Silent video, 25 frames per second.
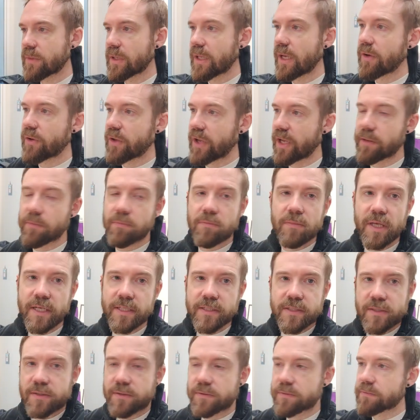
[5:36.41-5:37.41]
Okay,
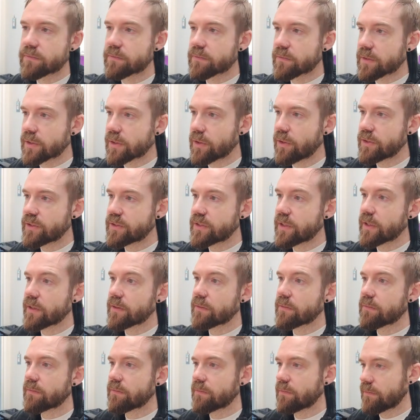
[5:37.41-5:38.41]
that's going
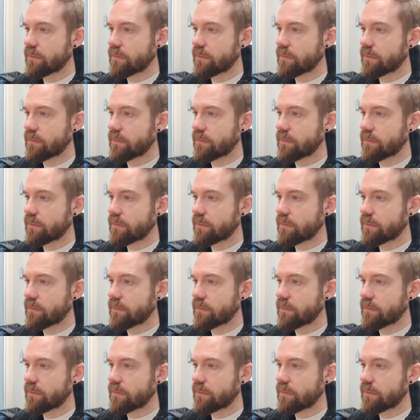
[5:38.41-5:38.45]
to